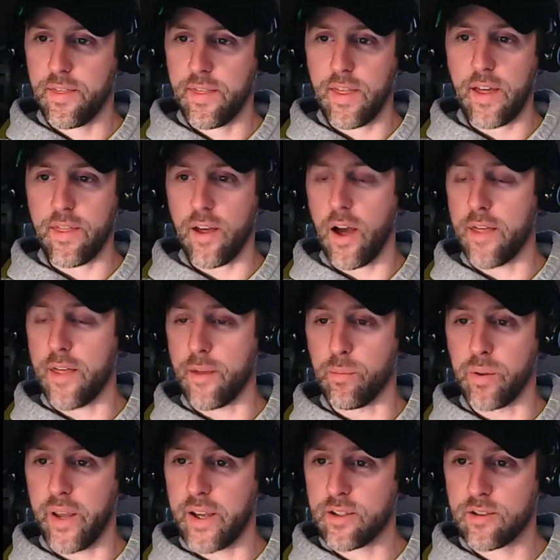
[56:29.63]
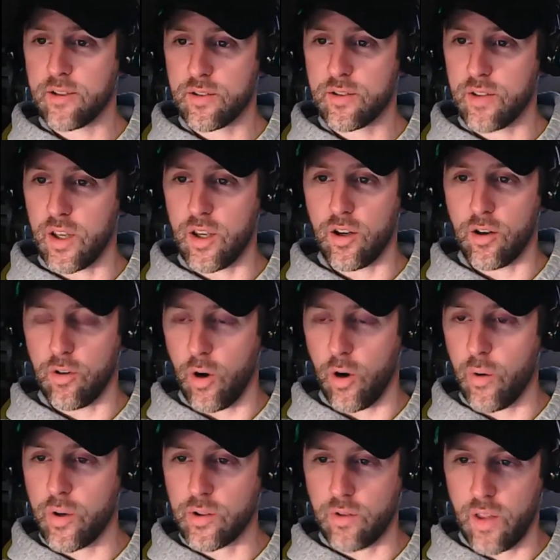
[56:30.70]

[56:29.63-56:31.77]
other plants that you're growing,